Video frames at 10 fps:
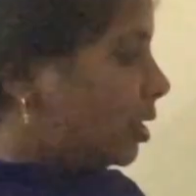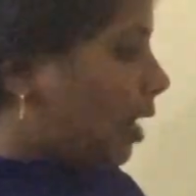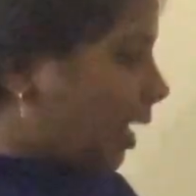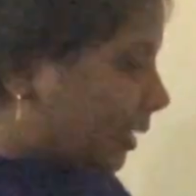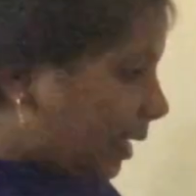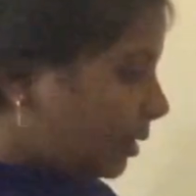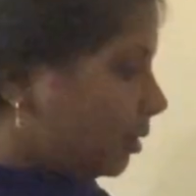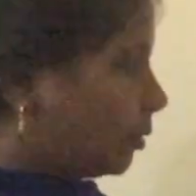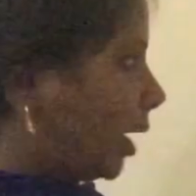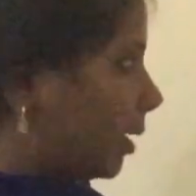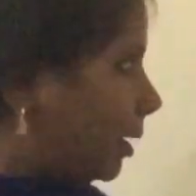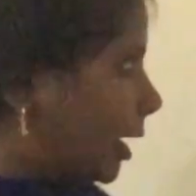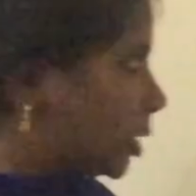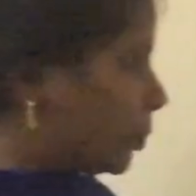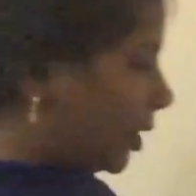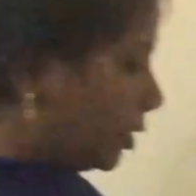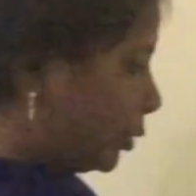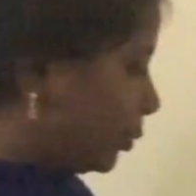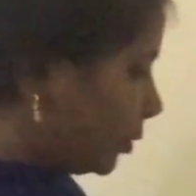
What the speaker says: Again I'll explain you